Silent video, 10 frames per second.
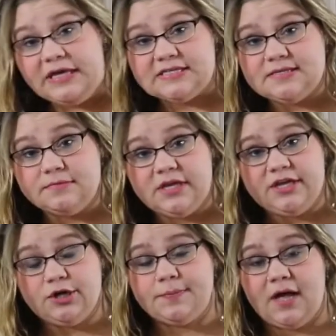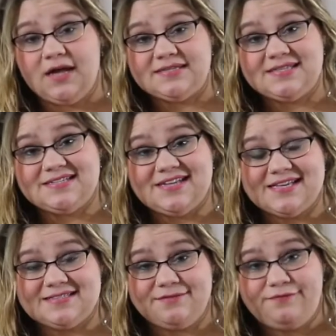you get something in your box that
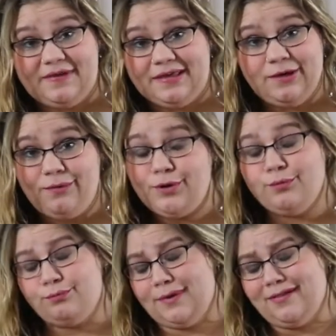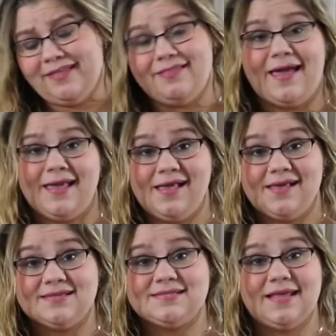doesn't fit you and you really like
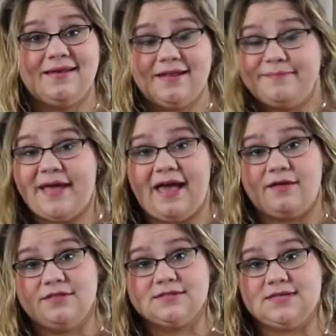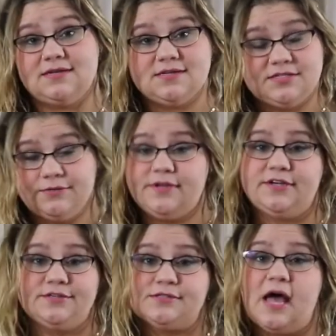it, send it back. They'll send it to you in
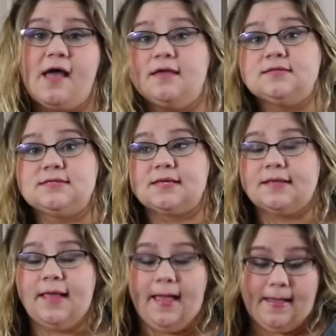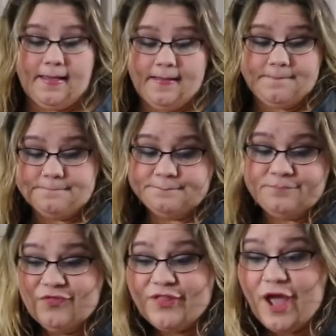your size. Um,
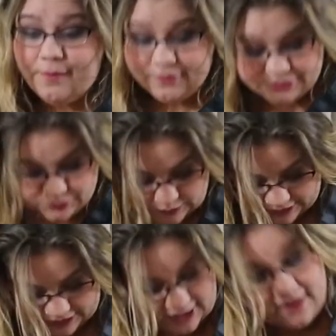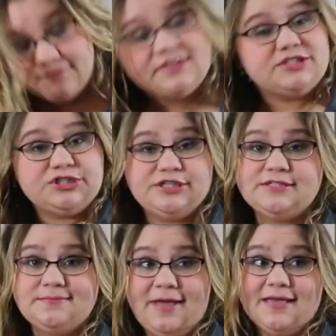they almost weren't going to have these jeans
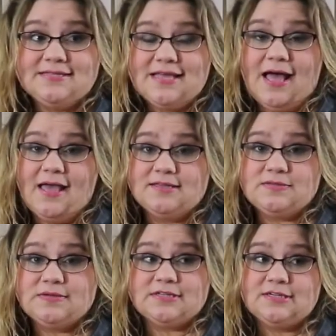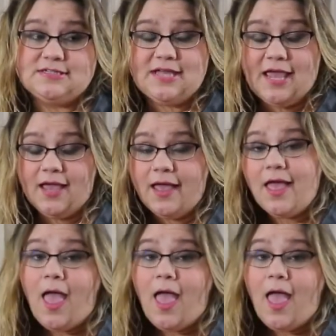in my size, so I was going to take